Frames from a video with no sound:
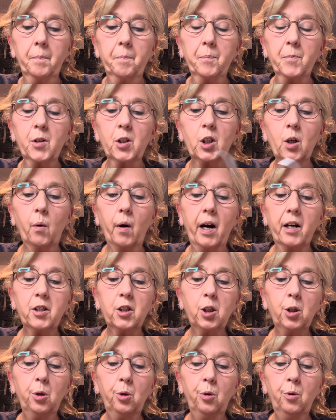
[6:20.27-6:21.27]
So our
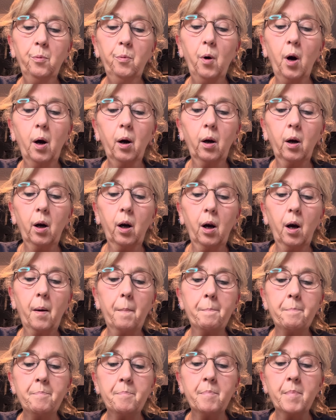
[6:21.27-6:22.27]
two
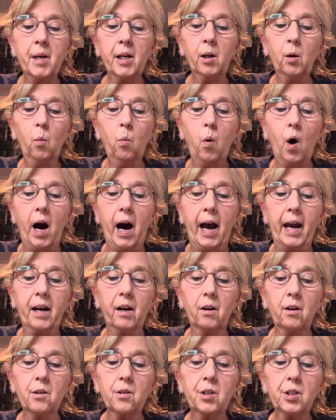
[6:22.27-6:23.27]
middle
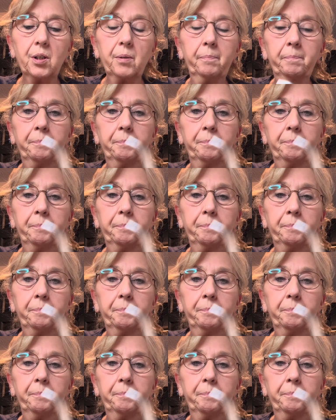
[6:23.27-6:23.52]
wires